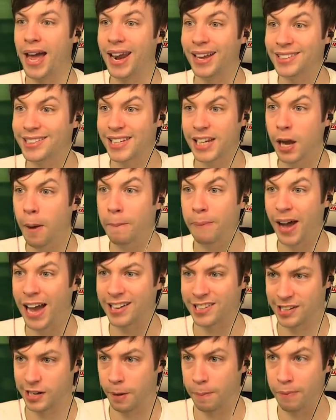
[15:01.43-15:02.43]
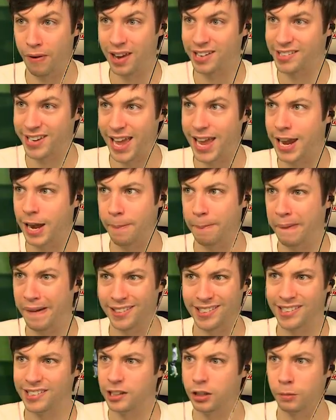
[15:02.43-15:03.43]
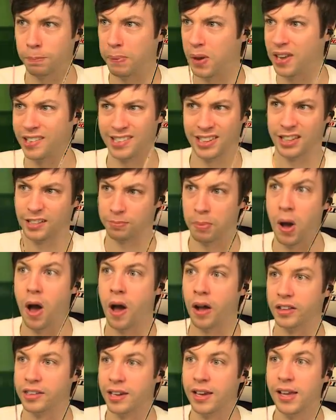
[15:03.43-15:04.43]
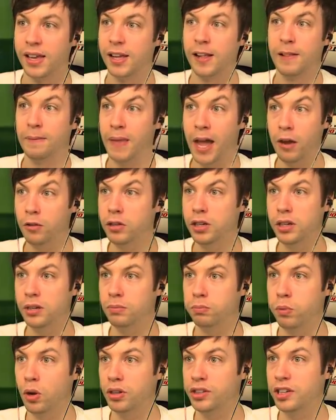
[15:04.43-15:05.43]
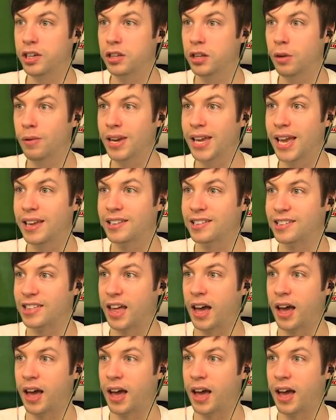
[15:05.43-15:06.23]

man. I see a pass and I press A and it passes to the person that's marked. What do you do against